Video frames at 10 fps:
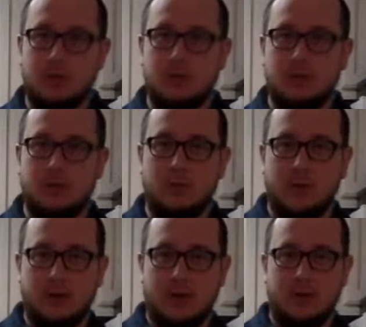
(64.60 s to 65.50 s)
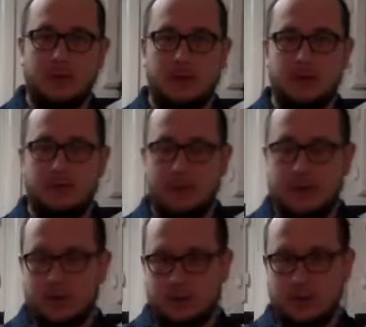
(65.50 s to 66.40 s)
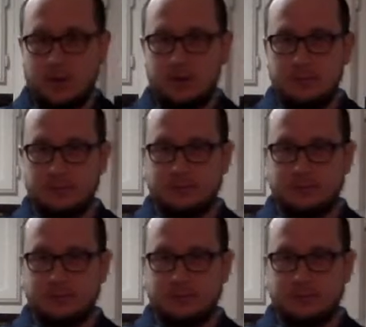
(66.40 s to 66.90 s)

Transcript: to be using 1 cup of powdered sugar.